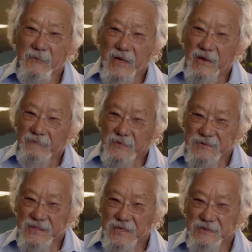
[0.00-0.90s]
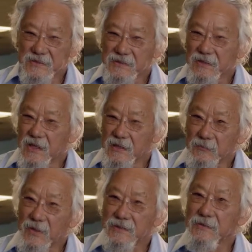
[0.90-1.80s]
We have First Nations along
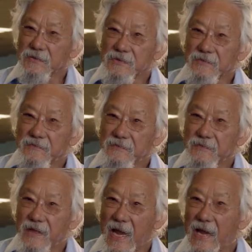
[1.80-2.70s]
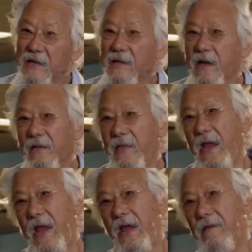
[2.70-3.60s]
the west coast of Canada, and
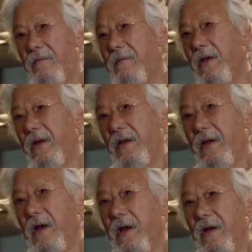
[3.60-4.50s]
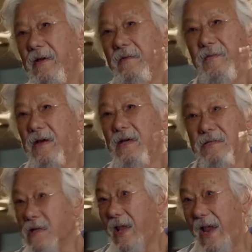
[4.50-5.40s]
they have
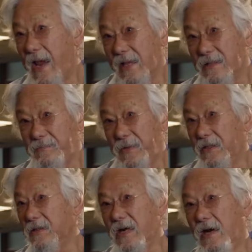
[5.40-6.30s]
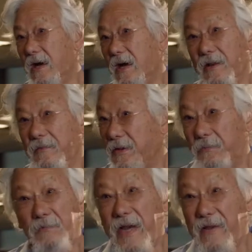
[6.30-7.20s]
various clans built on the
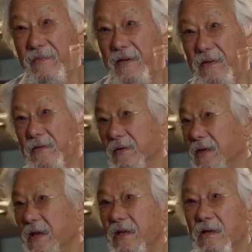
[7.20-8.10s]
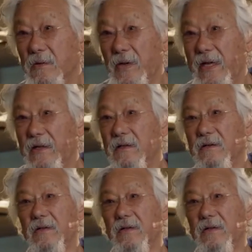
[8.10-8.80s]
raven or the killer whale